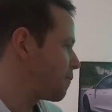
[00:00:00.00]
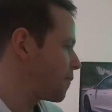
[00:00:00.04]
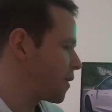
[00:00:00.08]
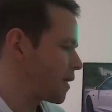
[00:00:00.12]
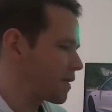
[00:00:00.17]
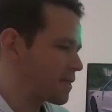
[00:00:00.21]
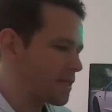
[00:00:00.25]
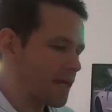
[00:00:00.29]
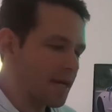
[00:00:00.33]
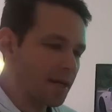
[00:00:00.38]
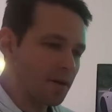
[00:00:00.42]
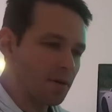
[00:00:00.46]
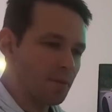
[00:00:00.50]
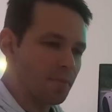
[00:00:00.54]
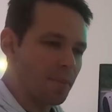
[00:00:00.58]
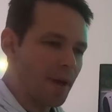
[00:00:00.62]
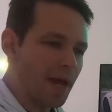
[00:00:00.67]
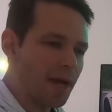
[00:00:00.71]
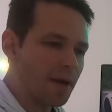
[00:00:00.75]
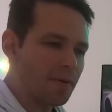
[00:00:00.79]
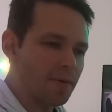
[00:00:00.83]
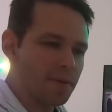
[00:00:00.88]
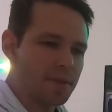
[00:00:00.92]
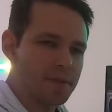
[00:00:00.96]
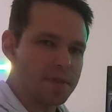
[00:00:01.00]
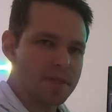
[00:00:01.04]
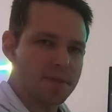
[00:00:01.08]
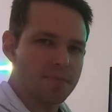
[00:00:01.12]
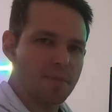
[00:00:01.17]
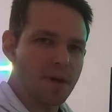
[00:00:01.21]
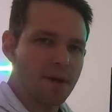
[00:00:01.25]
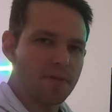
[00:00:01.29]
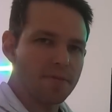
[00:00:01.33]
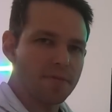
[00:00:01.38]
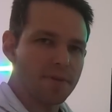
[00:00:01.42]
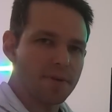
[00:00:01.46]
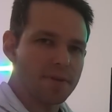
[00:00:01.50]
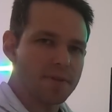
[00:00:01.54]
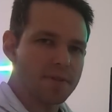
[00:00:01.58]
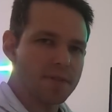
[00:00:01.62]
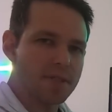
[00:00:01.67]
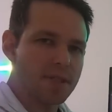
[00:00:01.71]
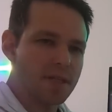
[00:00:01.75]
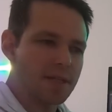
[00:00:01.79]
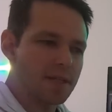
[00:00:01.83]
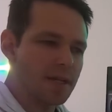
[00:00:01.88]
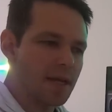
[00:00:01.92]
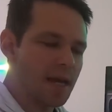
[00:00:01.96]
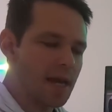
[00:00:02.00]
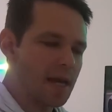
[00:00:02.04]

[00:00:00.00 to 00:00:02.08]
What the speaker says: It's angled back where those smartphones sit,